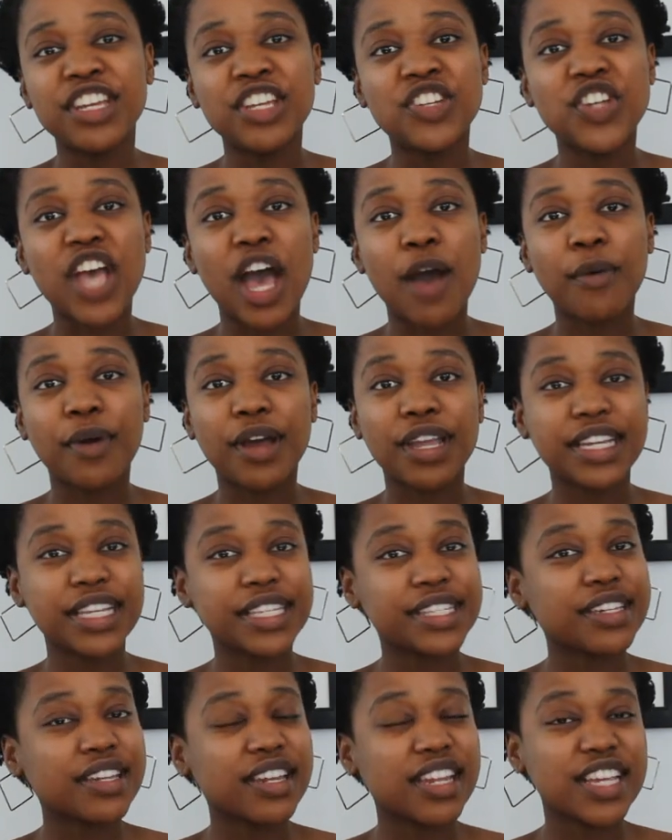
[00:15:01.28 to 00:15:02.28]
reach our
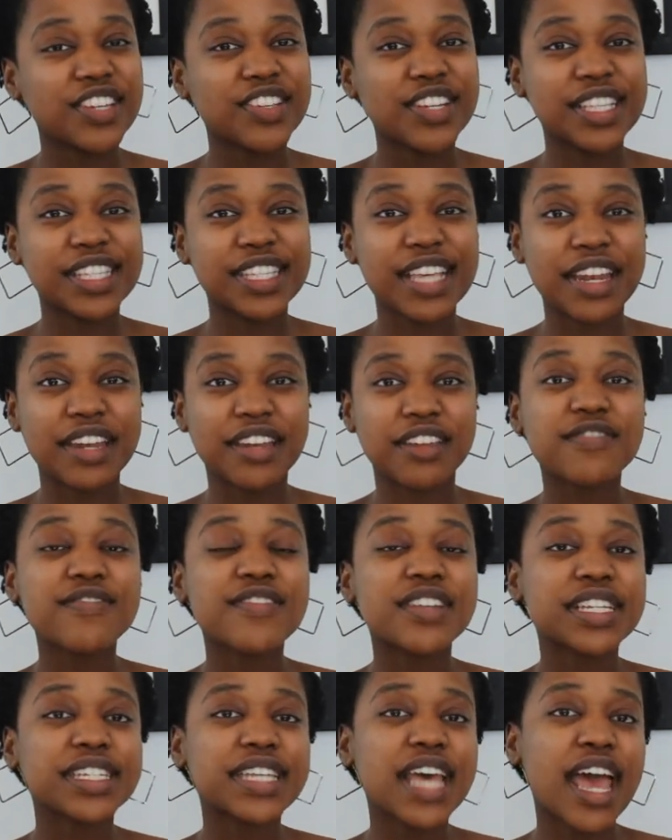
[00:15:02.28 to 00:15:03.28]
destinations at
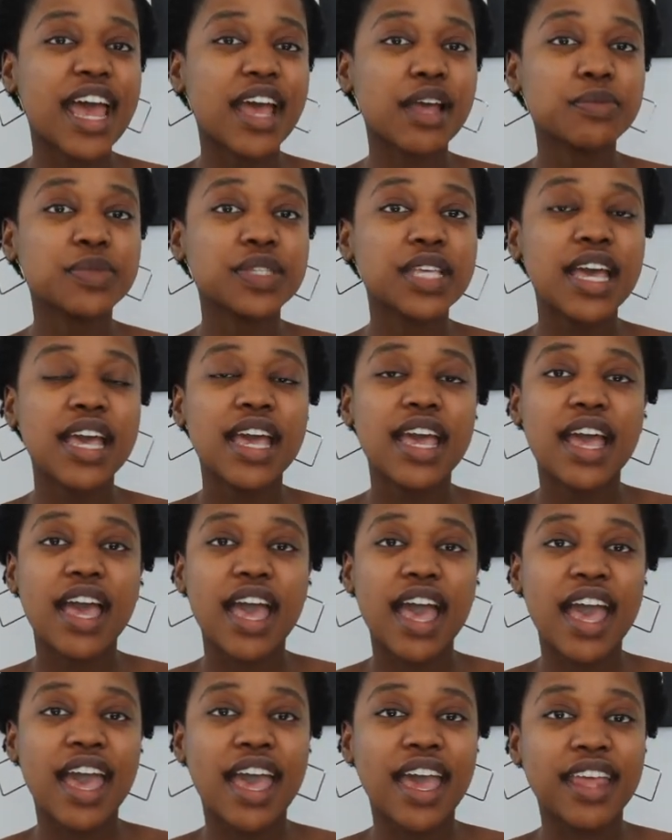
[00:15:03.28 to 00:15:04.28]
different times
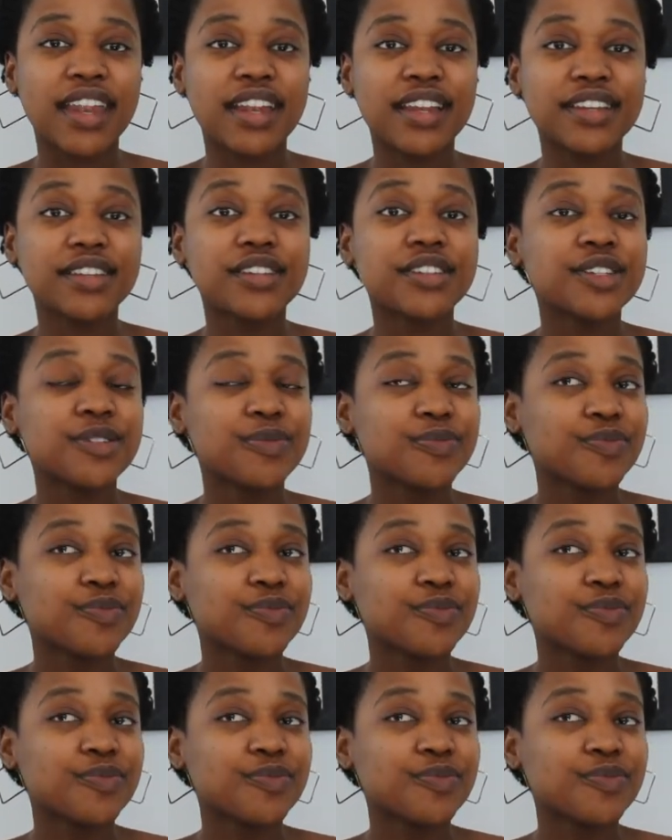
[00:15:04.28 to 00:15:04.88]
and